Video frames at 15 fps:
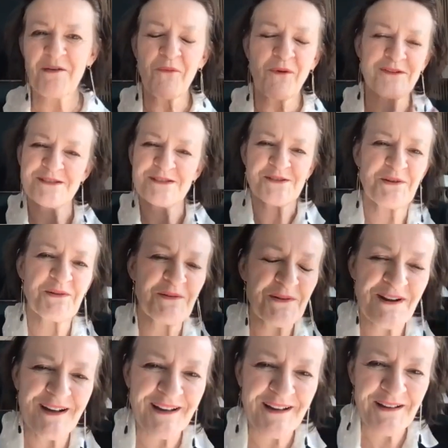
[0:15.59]
What's
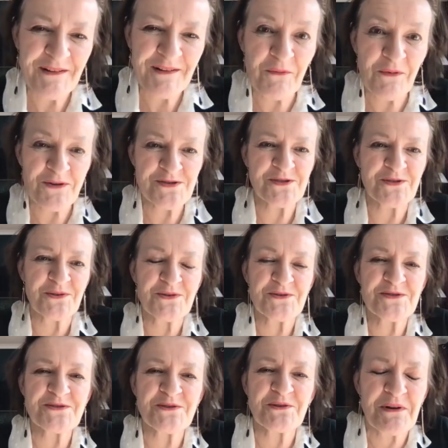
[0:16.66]
your
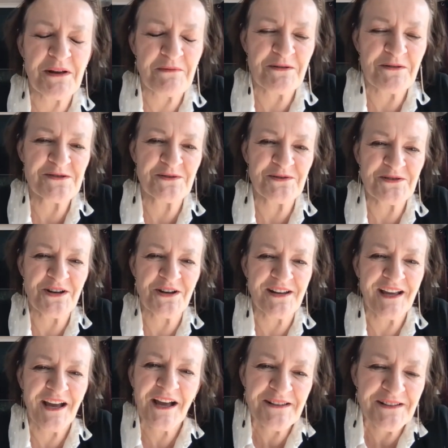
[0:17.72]
story? What's your
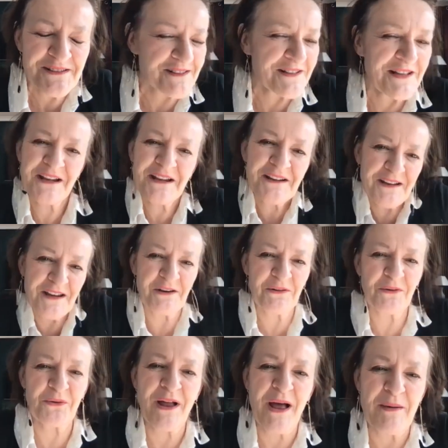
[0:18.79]
journey? How did it
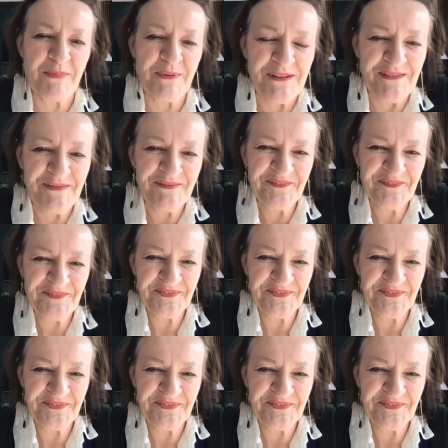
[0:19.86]
all happen?